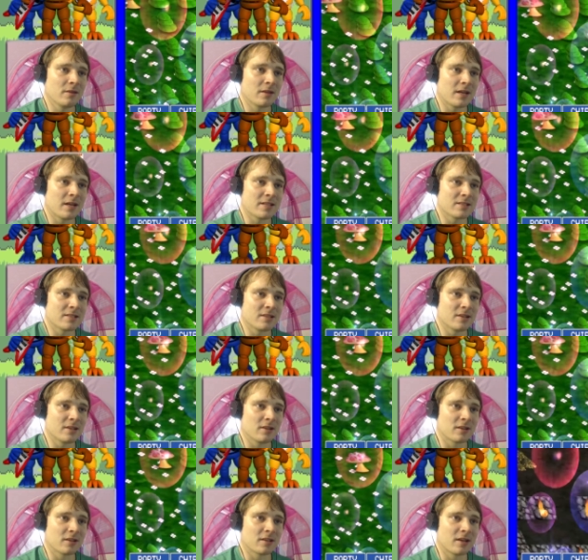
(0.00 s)
The guys in
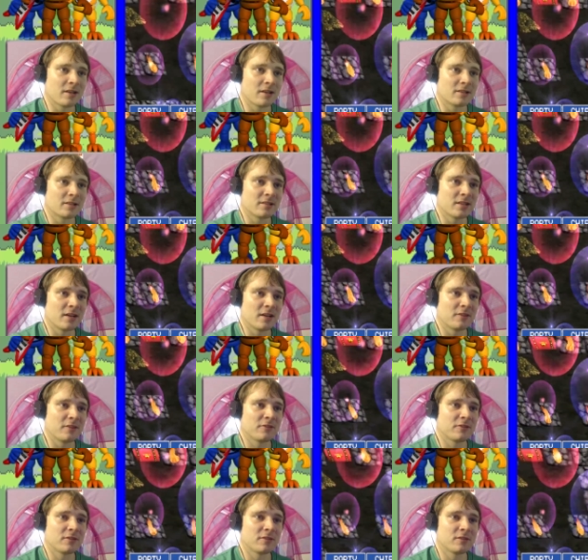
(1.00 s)
here are kind of
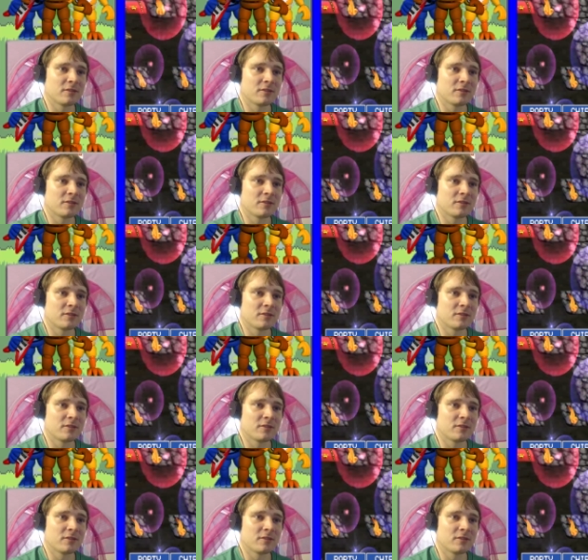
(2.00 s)
tough.